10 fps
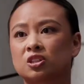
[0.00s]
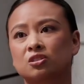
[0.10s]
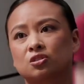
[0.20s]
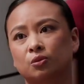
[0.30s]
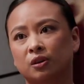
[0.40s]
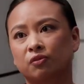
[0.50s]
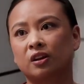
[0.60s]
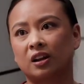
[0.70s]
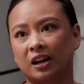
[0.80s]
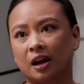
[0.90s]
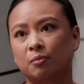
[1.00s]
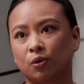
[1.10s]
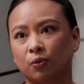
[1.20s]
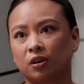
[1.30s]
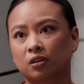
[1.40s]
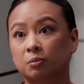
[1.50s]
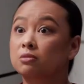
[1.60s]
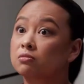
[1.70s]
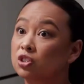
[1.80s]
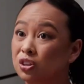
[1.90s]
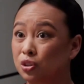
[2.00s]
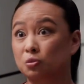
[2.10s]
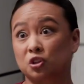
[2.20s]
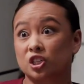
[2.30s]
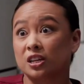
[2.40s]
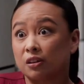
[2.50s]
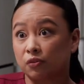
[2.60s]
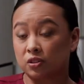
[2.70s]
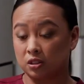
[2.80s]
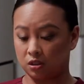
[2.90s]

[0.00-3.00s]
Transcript: she's doing frontline Amber work, but she could do a shift.